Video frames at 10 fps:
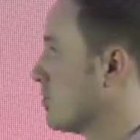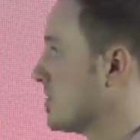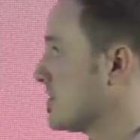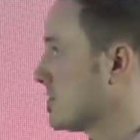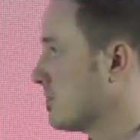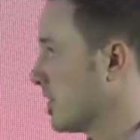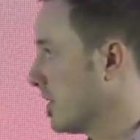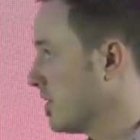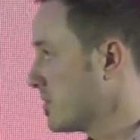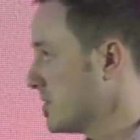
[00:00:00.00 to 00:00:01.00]
which is really
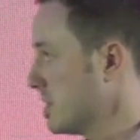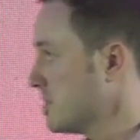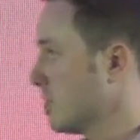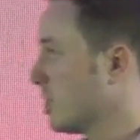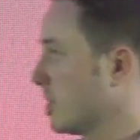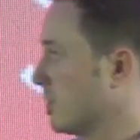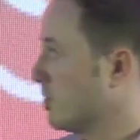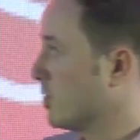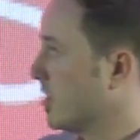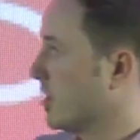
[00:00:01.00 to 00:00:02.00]
interesting. So you can do
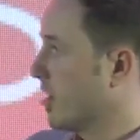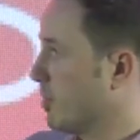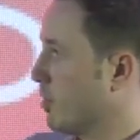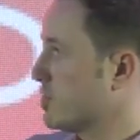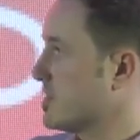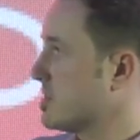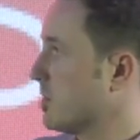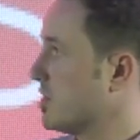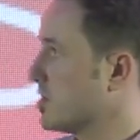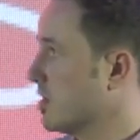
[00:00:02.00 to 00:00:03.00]
real-time pose
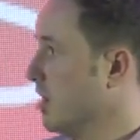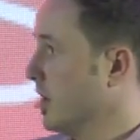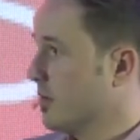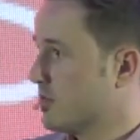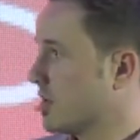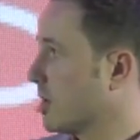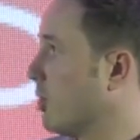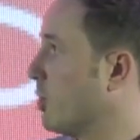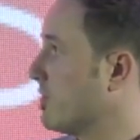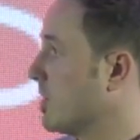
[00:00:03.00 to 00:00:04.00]
estimation using
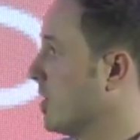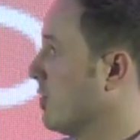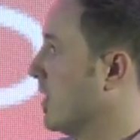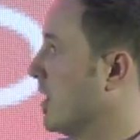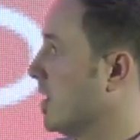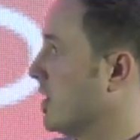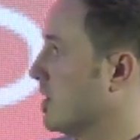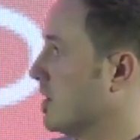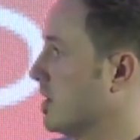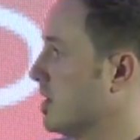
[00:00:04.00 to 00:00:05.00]
OpenVINO, and
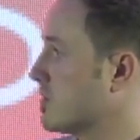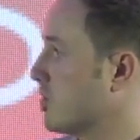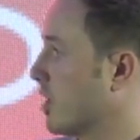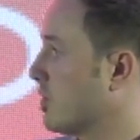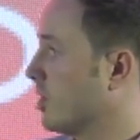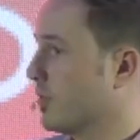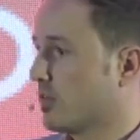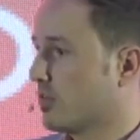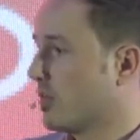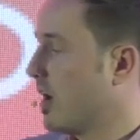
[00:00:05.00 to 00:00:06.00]
it's quite cool.
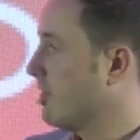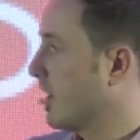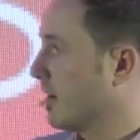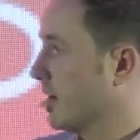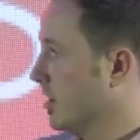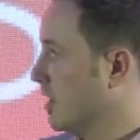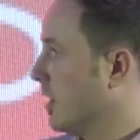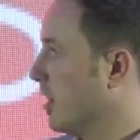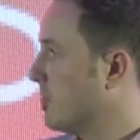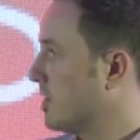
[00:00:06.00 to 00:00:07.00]
You have like
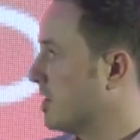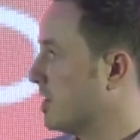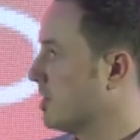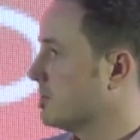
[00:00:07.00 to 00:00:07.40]
unlimited